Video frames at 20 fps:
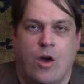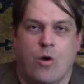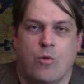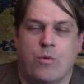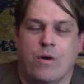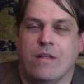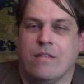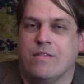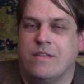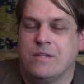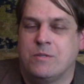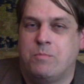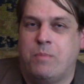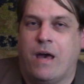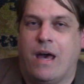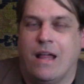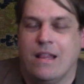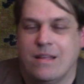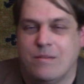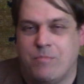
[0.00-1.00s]
Well, this
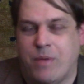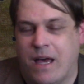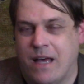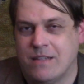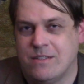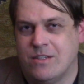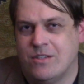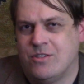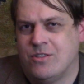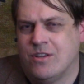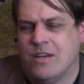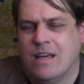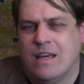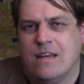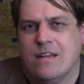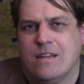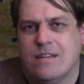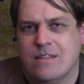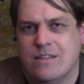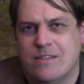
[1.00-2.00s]
passage
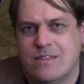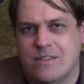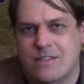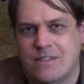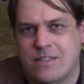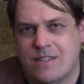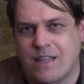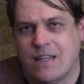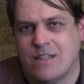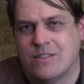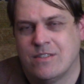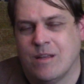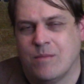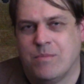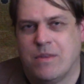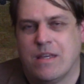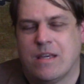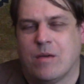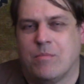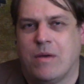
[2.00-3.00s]
says
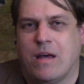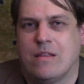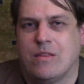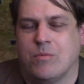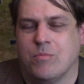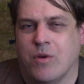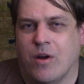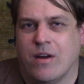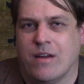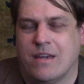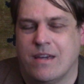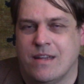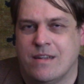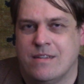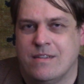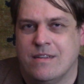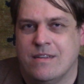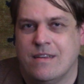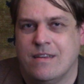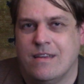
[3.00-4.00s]
something about the
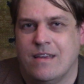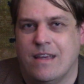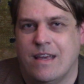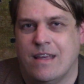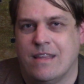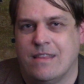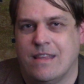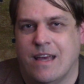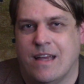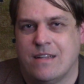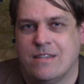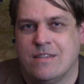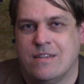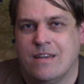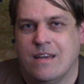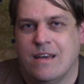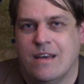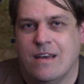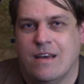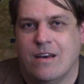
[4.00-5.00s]
market, in that
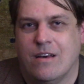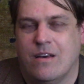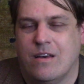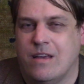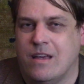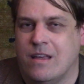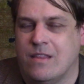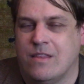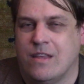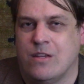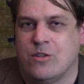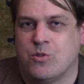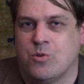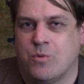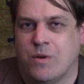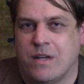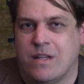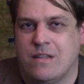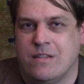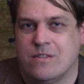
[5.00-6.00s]
in the
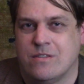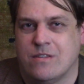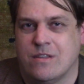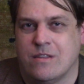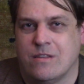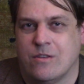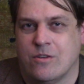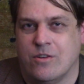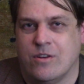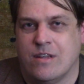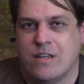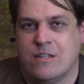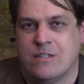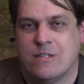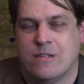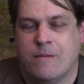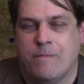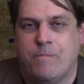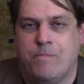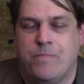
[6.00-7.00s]
20s and
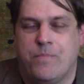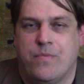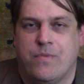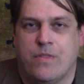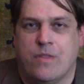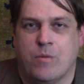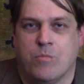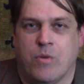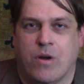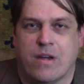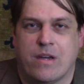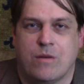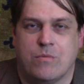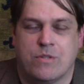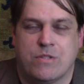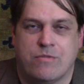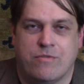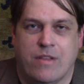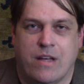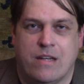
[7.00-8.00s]
30s, the market
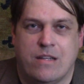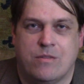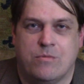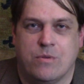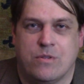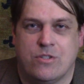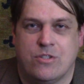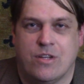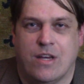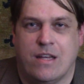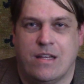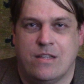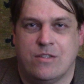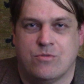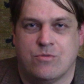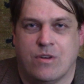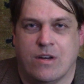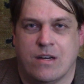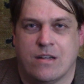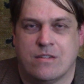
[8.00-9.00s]
was flooded with
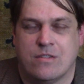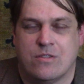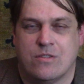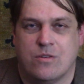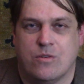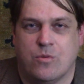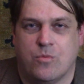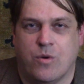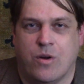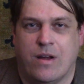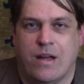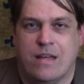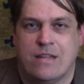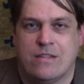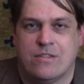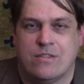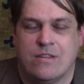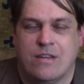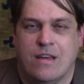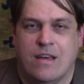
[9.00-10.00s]
Chinese rugs,
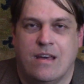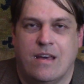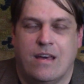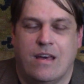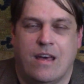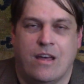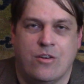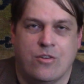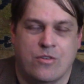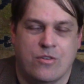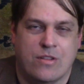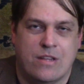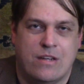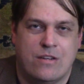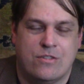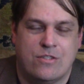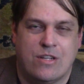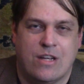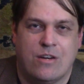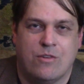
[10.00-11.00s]
whereas an
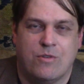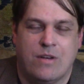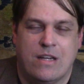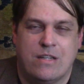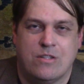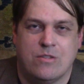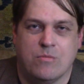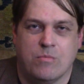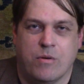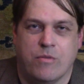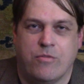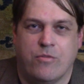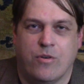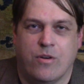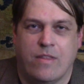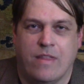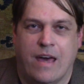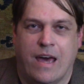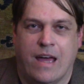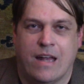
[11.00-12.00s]
earlier generation
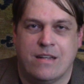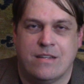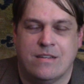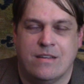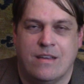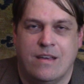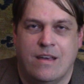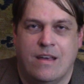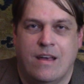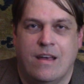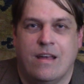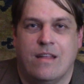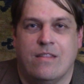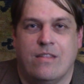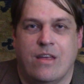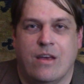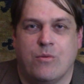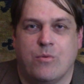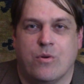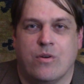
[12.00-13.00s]
before that,
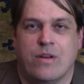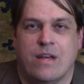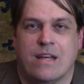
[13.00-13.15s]
they were